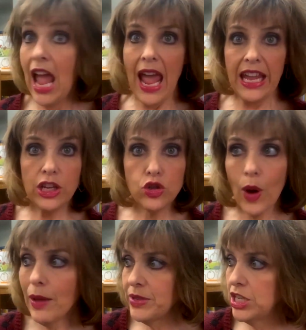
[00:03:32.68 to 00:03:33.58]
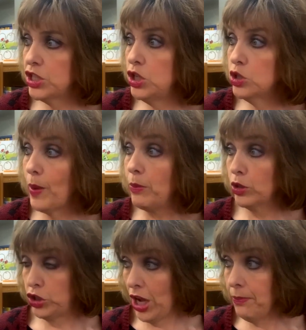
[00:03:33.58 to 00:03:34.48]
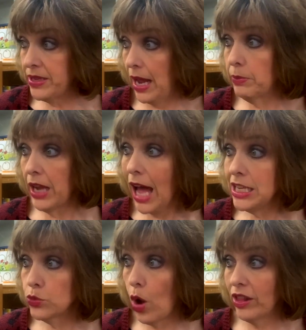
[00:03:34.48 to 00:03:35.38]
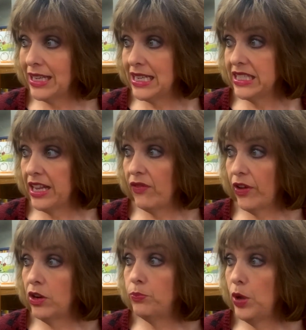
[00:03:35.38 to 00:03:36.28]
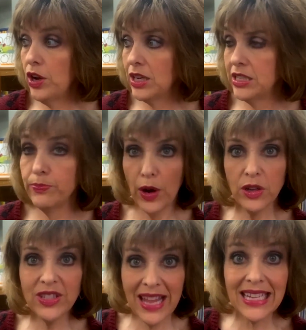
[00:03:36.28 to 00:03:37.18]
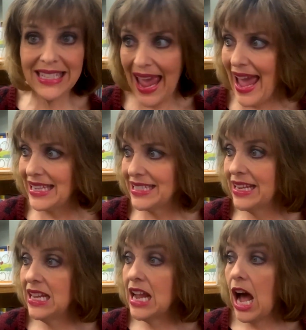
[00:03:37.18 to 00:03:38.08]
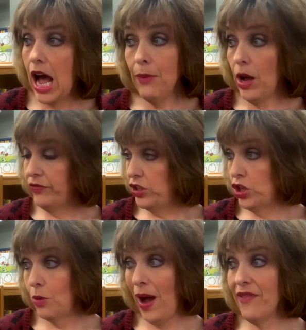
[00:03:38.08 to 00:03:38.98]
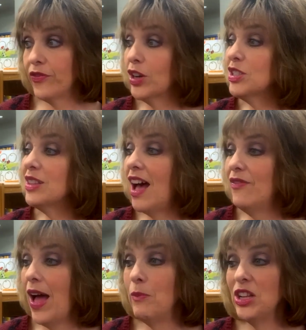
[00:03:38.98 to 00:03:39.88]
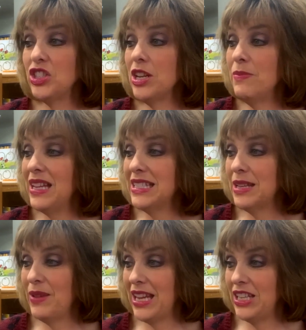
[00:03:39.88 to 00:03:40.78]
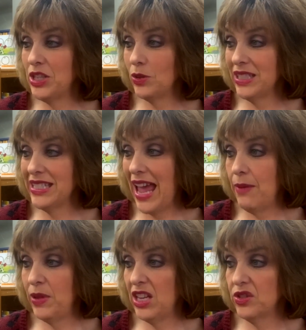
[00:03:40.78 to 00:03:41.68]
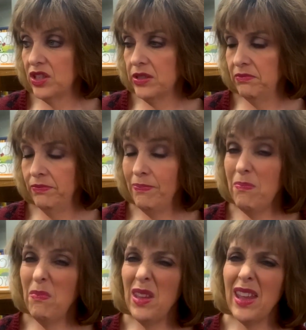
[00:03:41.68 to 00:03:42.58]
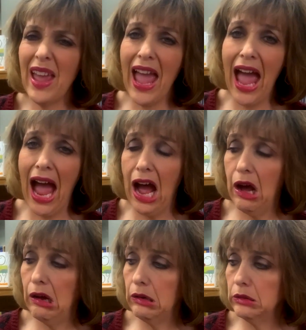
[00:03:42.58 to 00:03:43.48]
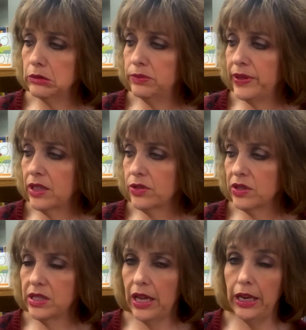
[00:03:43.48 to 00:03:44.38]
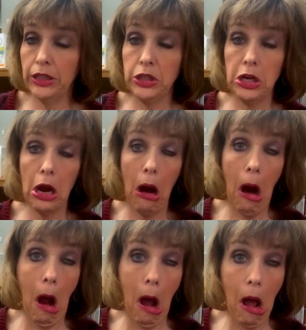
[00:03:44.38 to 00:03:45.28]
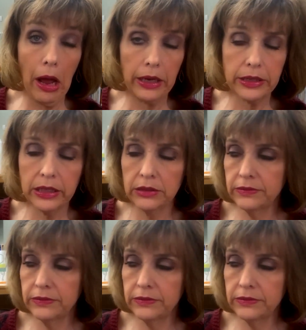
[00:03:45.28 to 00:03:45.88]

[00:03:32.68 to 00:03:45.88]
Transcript: He dropped his newspaper, jumped up, got his wallet and his cell phone, and put on his bird's nest hat. I'm off to show my first love how much she means to me, he told his cat Beatrice. Meow, Beatrice said and yawned.